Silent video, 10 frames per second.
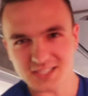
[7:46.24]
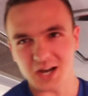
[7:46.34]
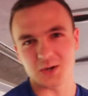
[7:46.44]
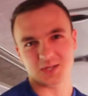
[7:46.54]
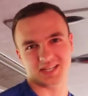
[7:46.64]

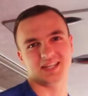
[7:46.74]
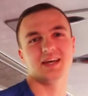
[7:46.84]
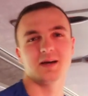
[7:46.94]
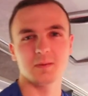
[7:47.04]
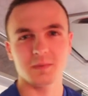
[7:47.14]
Old
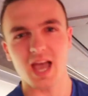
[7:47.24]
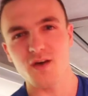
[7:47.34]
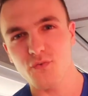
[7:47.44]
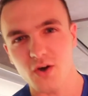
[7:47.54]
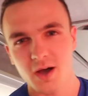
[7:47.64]

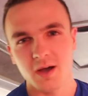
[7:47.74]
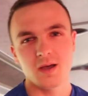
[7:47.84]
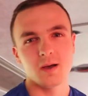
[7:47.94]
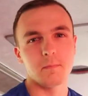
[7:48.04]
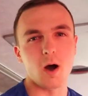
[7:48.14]

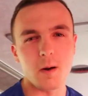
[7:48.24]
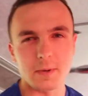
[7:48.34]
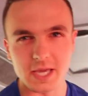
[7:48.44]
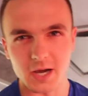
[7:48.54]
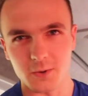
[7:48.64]
Kappa
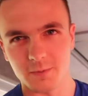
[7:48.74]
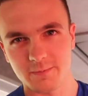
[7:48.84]
Barbie girl.